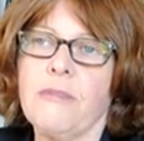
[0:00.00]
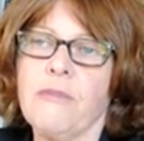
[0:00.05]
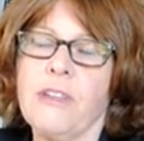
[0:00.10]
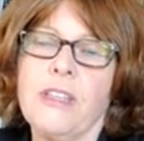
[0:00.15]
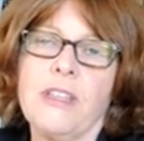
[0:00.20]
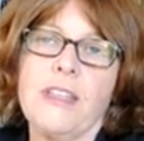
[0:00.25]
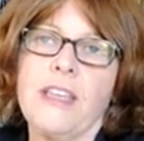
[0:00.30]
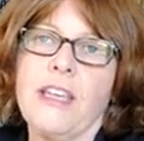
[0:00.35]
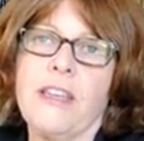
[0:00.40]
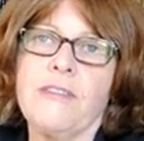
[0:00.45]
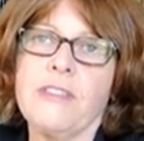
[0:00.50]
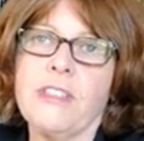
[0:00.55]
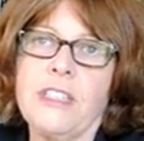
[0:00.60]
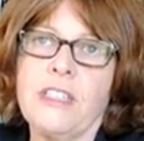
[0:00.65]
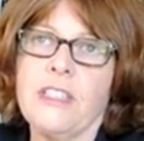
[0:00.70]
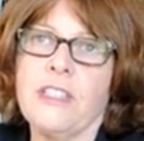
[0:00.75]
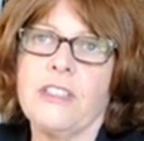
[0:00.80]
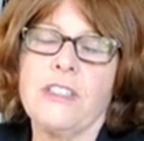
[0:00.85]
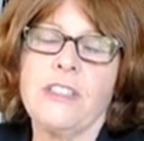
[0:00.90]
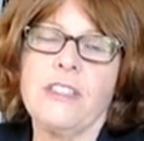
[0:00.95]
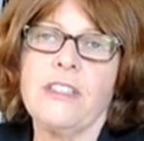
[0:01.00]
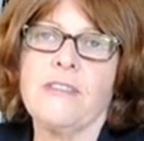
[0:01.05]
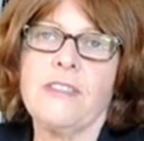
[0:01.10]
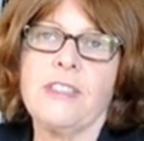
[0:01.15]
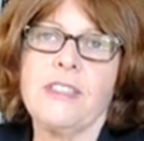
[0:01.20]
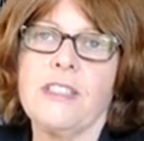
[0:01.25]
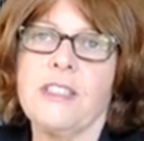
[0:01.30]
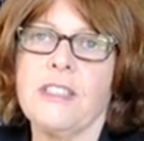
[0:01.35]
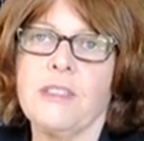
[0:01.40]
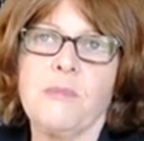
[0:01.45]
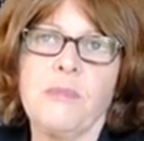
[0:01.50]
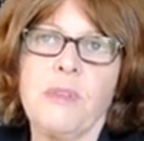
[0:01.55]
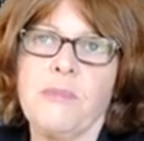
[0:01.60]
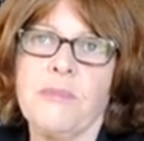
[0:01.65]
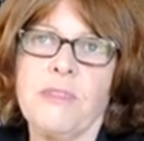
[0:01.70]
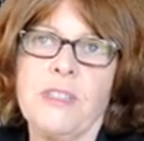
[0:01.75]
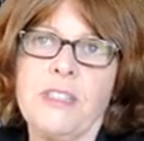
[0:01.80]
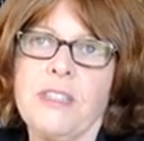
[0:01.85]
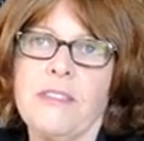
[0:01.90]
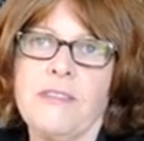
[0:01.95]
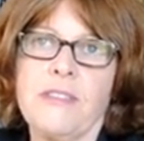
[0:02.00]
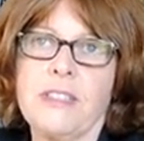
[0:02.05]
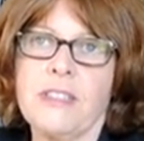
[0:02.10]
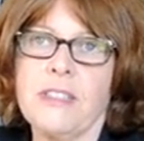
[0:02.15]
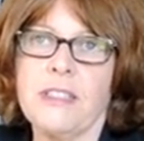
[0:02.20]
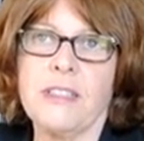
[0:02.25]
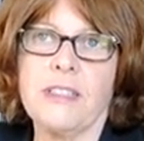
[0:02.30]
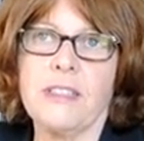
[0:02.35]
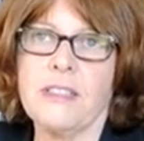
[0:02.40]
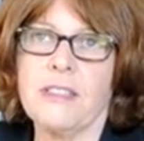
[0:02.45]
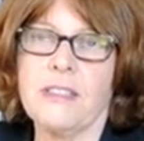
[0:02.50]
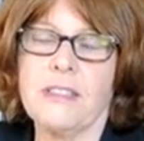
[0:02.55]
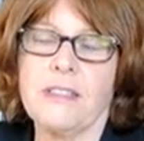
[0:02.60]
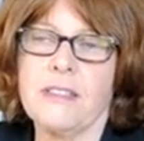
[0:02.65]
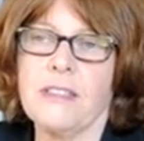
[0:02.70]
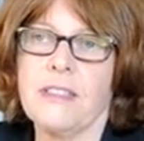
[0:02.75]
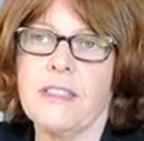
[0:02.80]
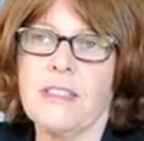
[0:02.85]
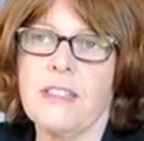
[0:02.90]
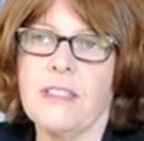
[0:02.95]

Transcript: whether they have attention deficits, memory deficits,